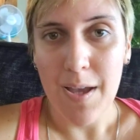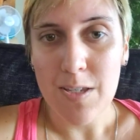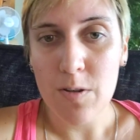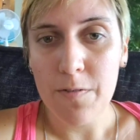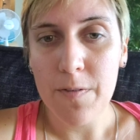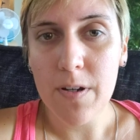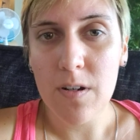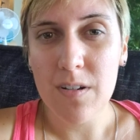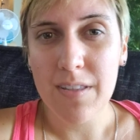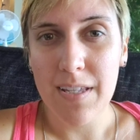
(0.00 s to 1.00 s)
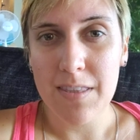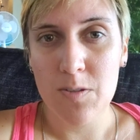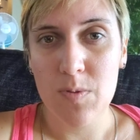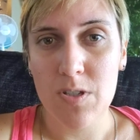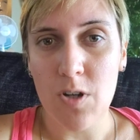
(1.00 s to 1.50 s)
So I figured that
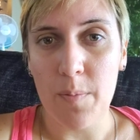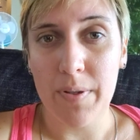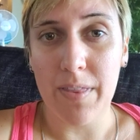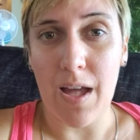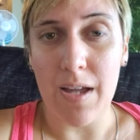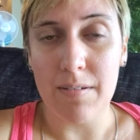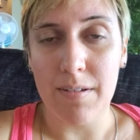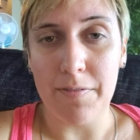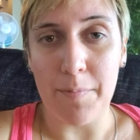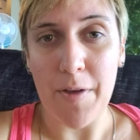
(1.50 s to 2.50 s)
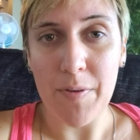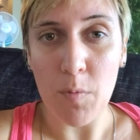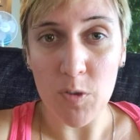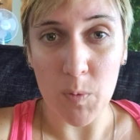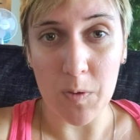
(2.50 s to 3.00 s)
this was a topic that if I'm having
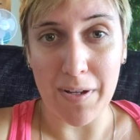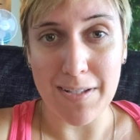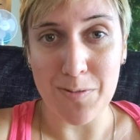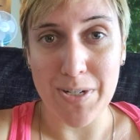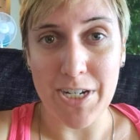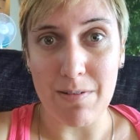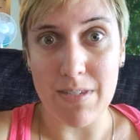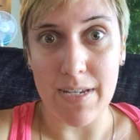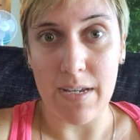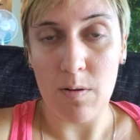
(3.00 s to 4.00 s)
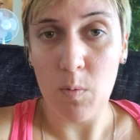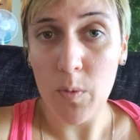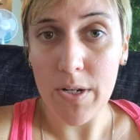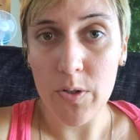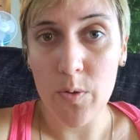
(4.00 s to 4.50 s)
multiple clients reach out and say, what do
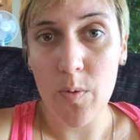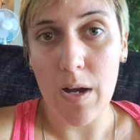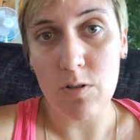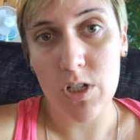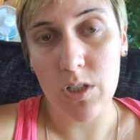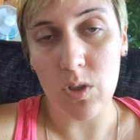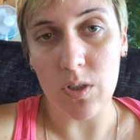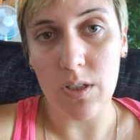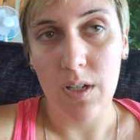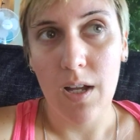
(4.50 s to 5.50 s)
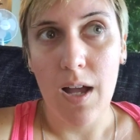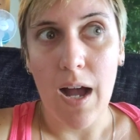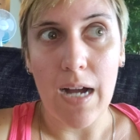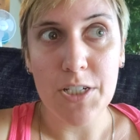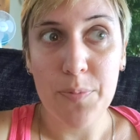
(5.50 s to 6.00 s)
I do? How should it look?
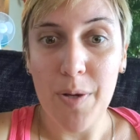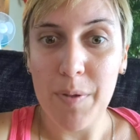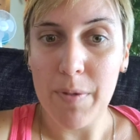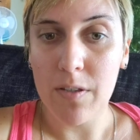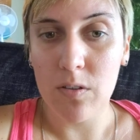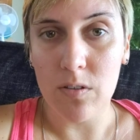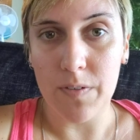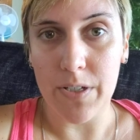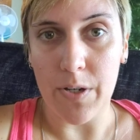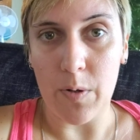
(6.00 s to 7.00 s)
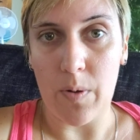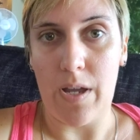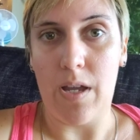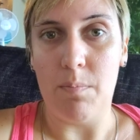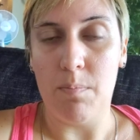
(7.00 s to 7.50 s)
I should probably make a little video
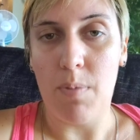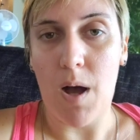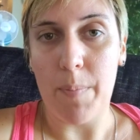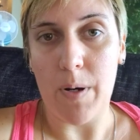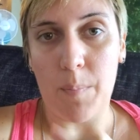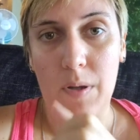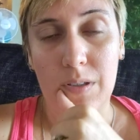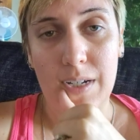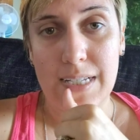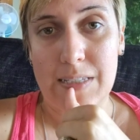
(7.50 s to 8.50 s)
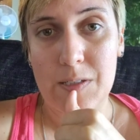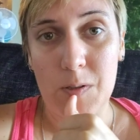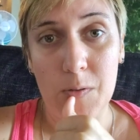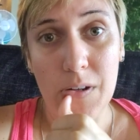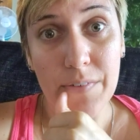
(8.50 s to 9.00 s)
and pop it up online
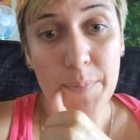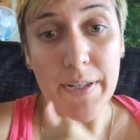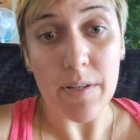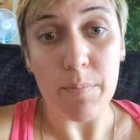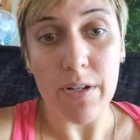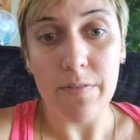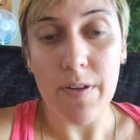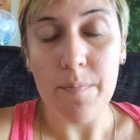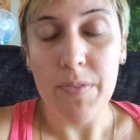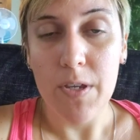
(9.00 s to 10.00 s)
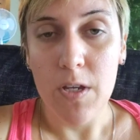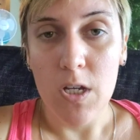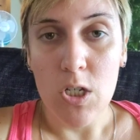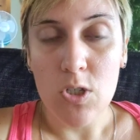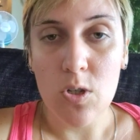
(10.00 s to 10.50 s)
so everybody can benefit.
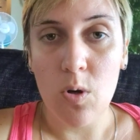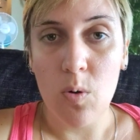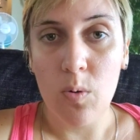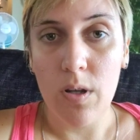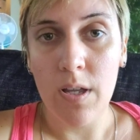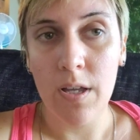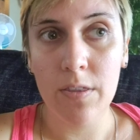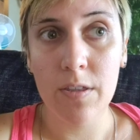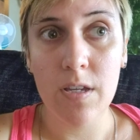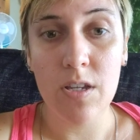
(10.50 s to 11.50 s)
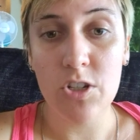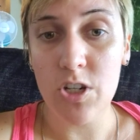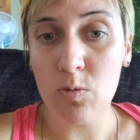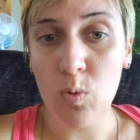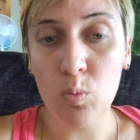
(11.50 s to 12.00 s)
So the
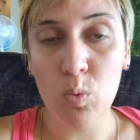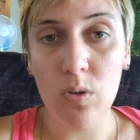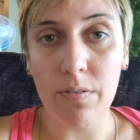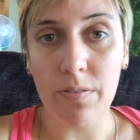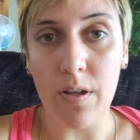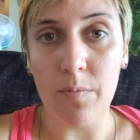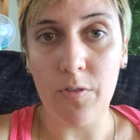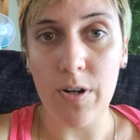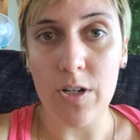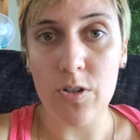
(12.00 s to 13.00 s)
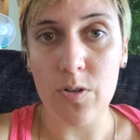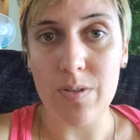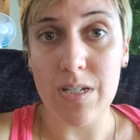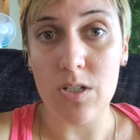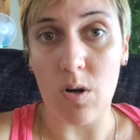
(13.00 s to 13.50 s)
general rule of thumb for
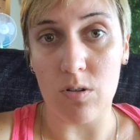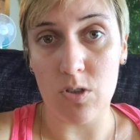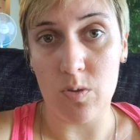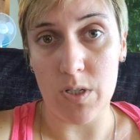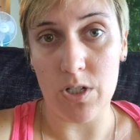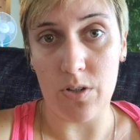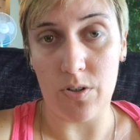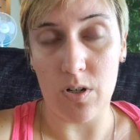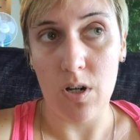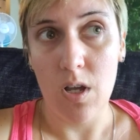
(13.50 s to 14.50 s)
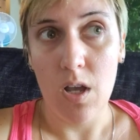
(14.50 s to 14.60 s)
introducing dogs to each other